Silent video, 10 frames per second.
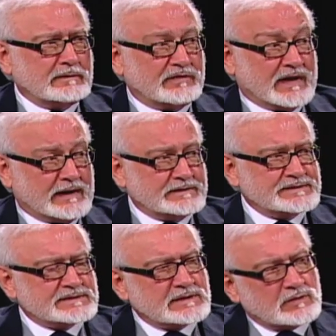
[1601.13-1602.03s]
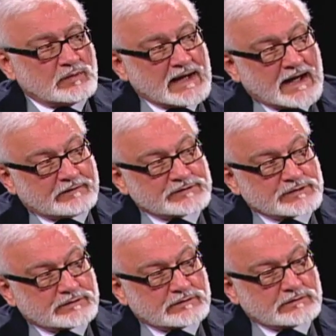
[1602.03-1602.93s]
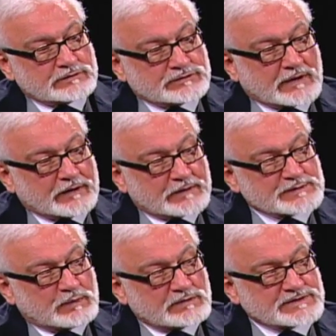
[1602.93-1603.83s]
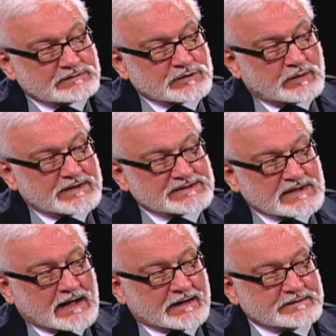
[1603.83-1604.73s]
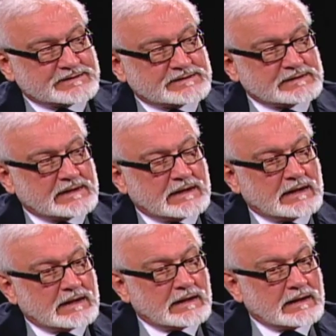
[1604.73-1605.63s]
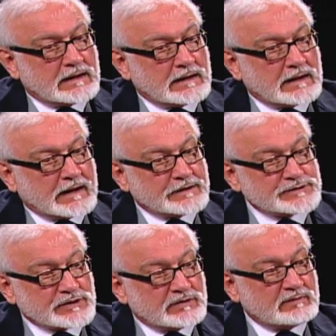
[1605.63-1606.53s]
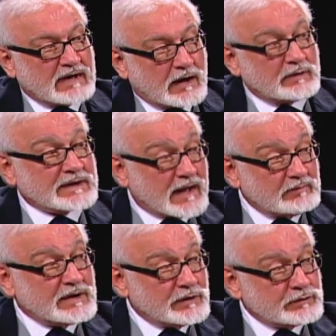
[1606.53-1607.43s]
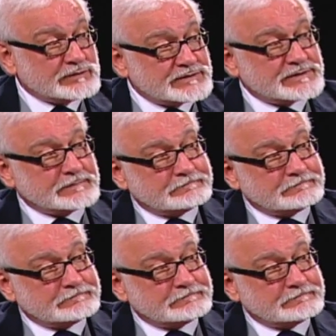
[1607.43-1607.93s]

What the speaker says: things, we have to try to expose them to what is science and show them how it can be used.